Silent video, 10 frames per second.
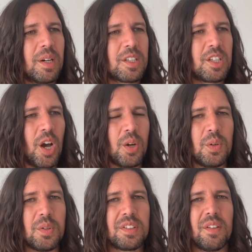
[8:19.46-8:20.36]

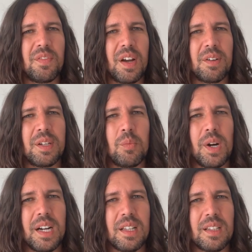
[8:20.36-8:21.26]
goes very
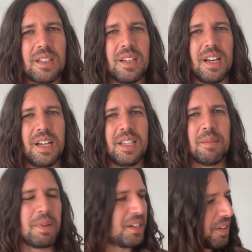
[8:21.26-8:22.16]
well in the
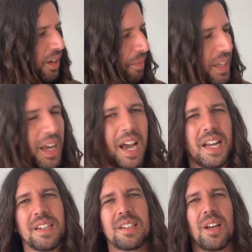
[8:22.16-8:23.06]
meantime,
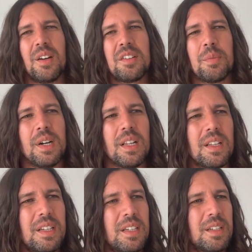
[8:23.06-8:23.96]
and goes
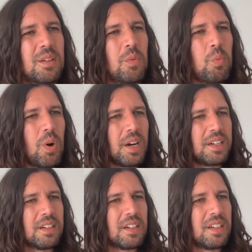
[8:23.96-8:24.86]
well in
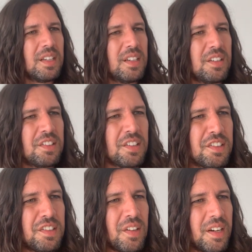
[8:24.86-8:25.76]
wider
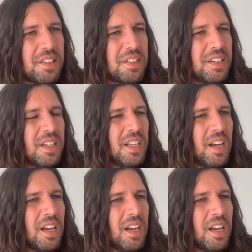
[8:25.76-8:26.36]
society.